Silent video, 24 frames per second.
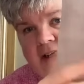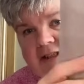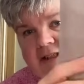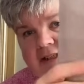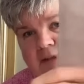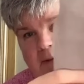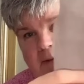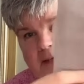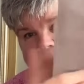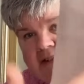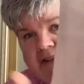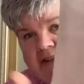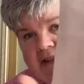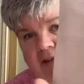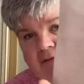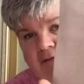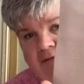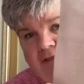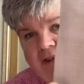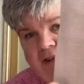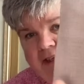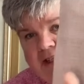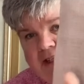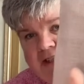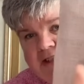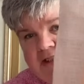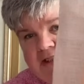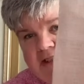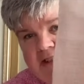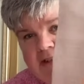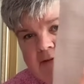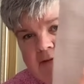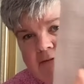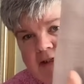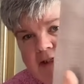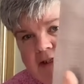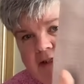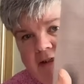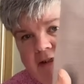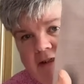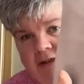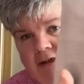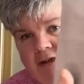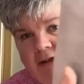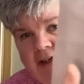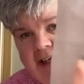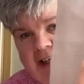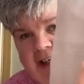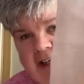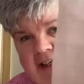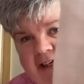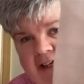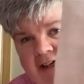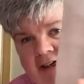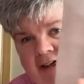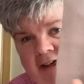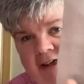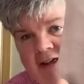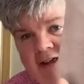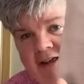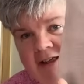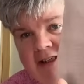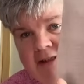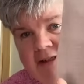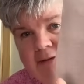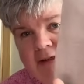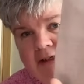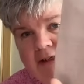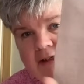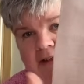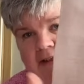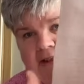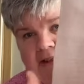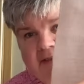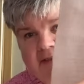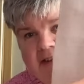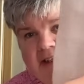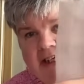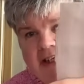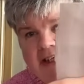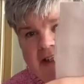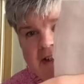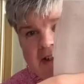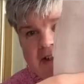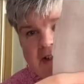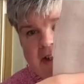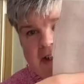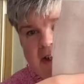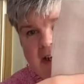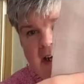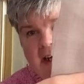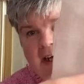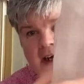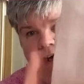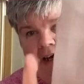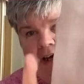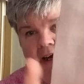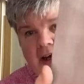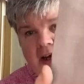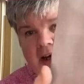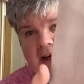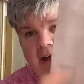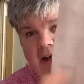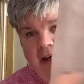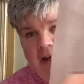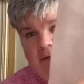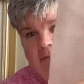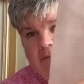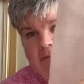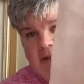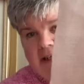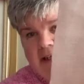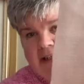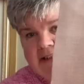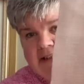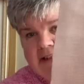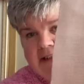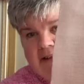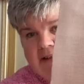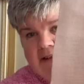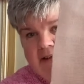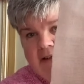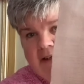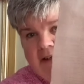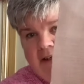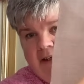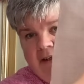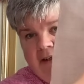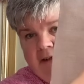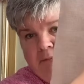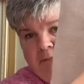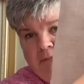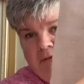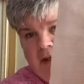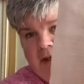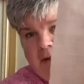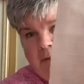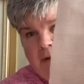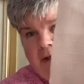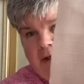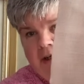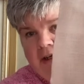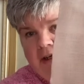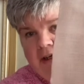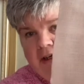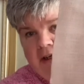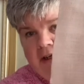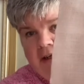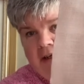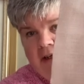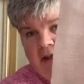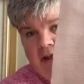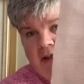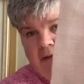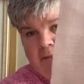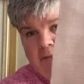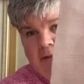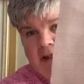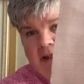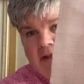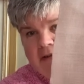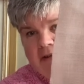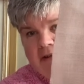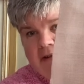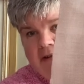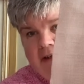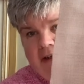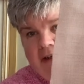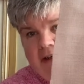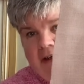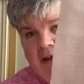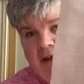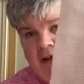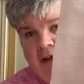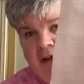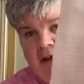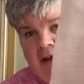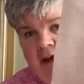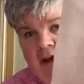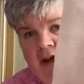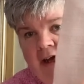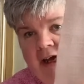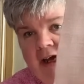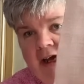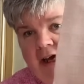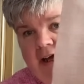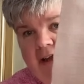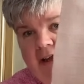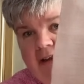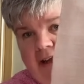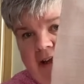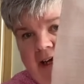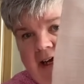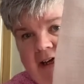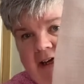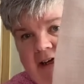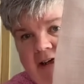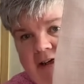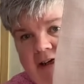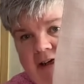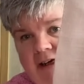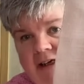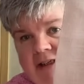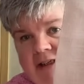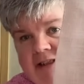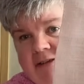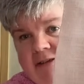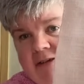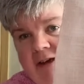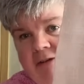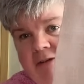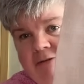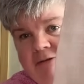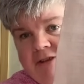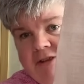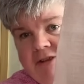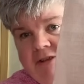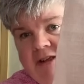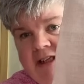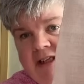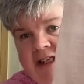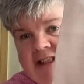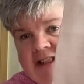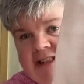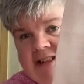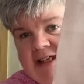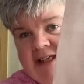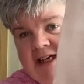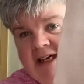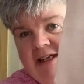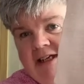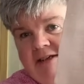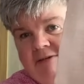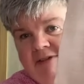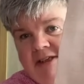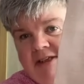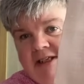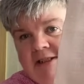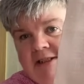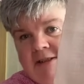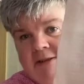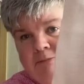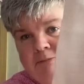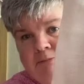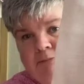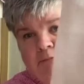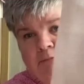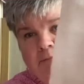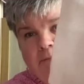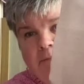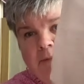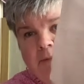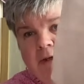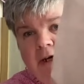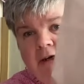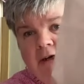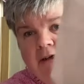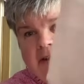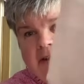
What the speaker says: So basically I finished this window here. This window's finished. I did the brickwork in the middle there, and then I've done this side of this block